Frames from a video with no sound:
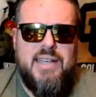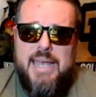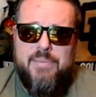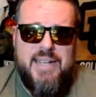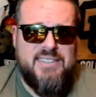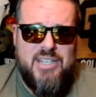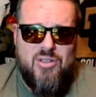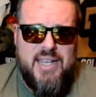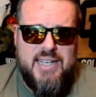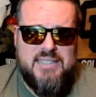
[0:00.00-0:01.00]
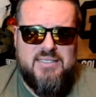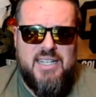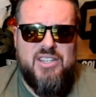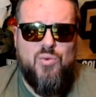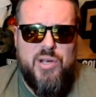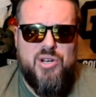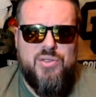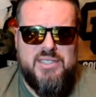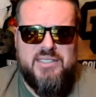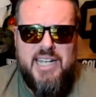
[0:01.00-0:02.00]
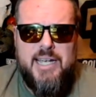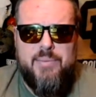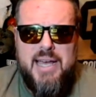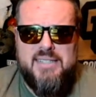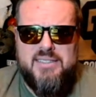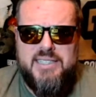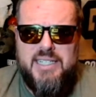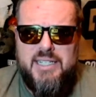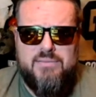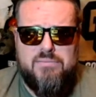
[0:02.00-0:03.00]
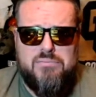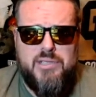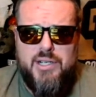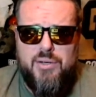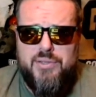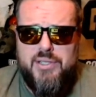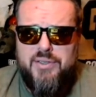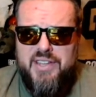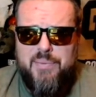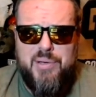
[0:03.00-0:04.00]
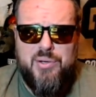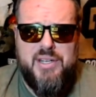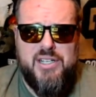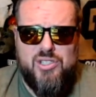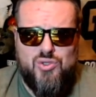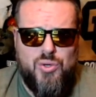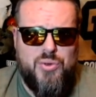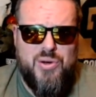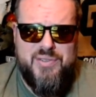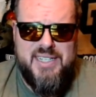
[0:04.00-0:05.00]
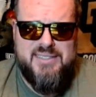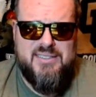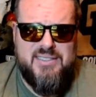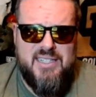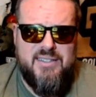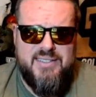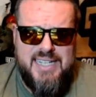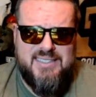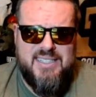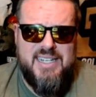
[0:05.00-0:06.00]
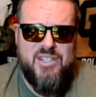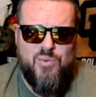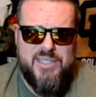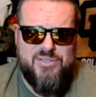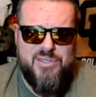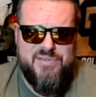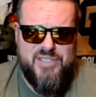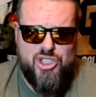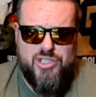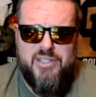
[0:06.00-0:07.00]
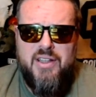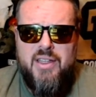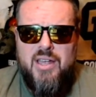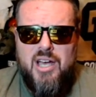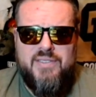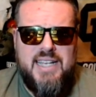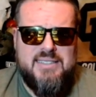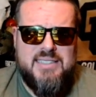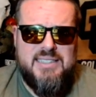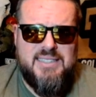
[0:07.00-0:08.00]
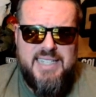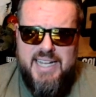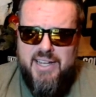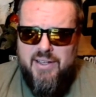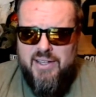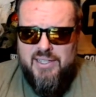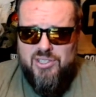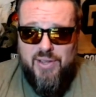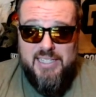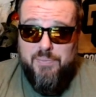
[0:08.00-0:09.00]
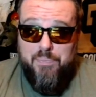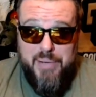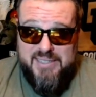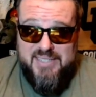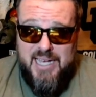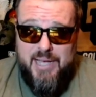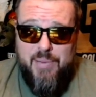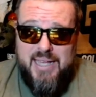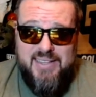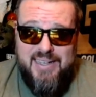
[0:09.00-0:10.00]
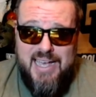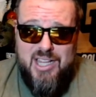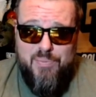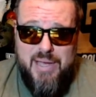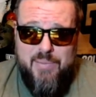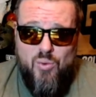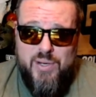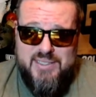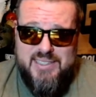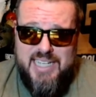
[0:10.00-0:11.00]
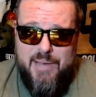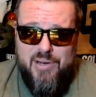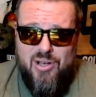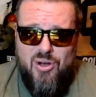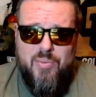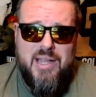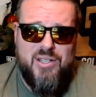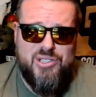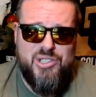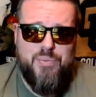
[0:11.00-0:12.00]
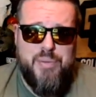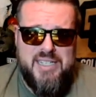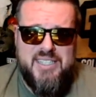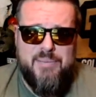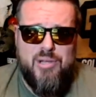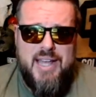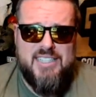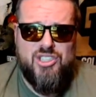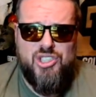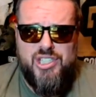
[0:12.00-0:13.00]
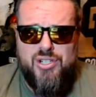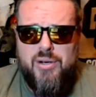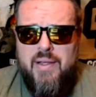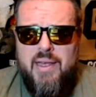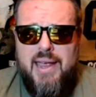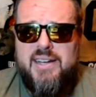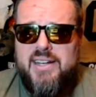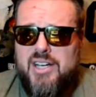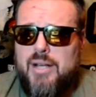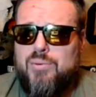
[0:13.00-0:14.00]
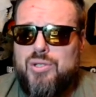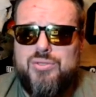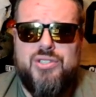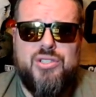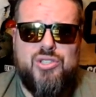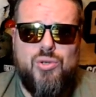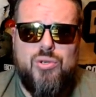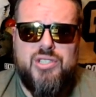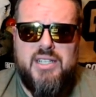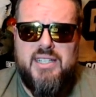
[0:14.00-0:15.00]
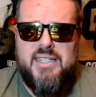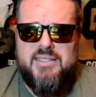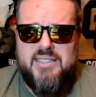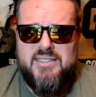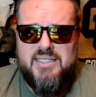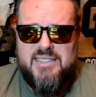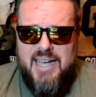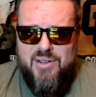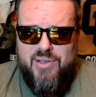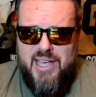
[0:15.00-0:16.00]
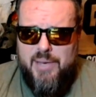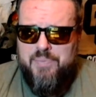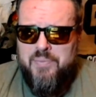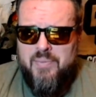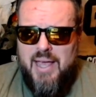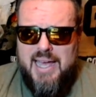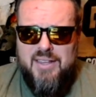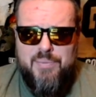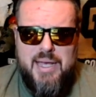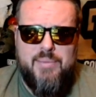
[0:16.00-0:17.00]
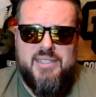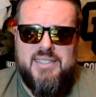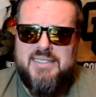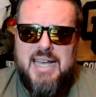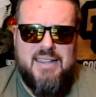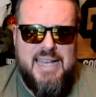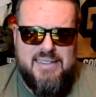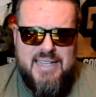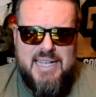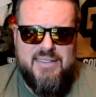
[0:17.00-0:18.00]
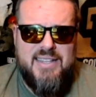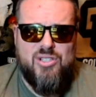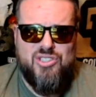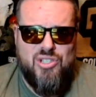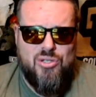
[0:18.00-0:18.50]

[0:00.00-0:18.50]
Game days there, like I said, the winner of this game has the ability to control their own destiny in the Western Division of the SEC. So that's big time. I think Alabama wins the game at home. LSU beat them last year and ended up losing to Georgia in the SEC title game. Alabama does not like that. They are